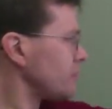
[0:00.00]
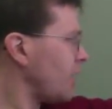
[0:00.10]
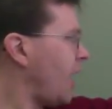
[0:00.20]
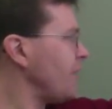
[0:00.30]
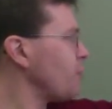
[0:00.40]

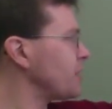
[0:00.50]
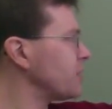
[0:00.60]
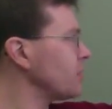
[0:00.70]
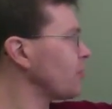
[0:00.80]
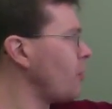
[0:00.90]
I have a
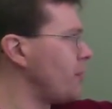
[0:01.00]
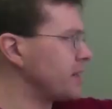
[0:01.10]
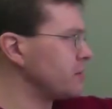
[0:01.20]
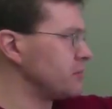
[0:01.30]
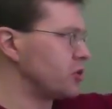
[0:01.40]
particular 4
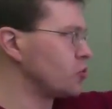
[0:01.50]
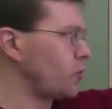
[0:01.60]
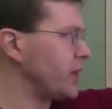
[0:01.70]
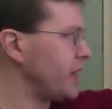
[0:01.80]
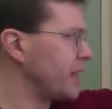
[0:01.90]
momentum, just
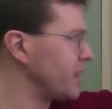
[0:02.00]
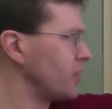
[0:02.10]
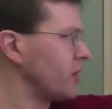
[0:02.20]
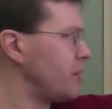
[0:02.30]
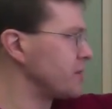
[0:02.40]
29
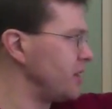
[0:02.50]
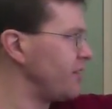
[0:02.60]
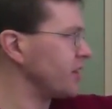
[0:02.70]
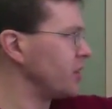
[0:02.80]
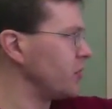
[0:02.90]
kilograms,
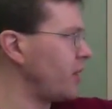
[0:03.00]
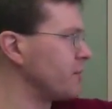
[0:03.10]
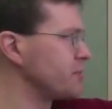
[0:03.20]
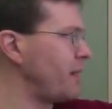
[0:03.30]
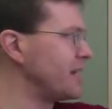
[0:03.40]
11
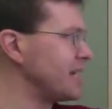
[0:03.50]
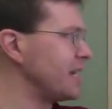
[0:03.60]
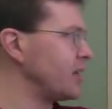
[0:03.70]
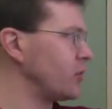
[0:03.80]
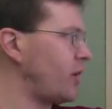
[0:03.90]
kilograms, minus
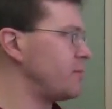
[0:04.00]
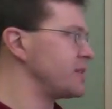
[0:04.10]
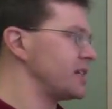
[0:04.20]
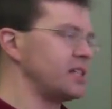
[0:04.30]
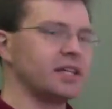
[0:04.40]
8 kilograms,
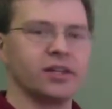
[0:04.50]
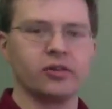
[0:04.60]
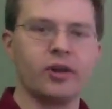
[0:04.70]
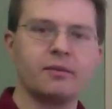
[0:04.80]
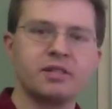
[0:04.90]
16
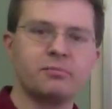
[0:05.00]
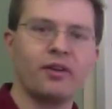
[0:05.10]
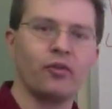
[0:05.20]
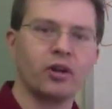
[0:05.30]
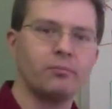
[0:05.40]
kilograms as my
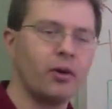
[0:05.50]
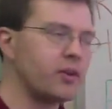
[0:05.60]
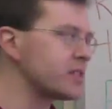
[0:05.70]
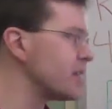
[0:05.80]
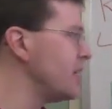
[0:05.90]
four
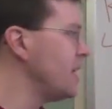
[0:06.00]
components,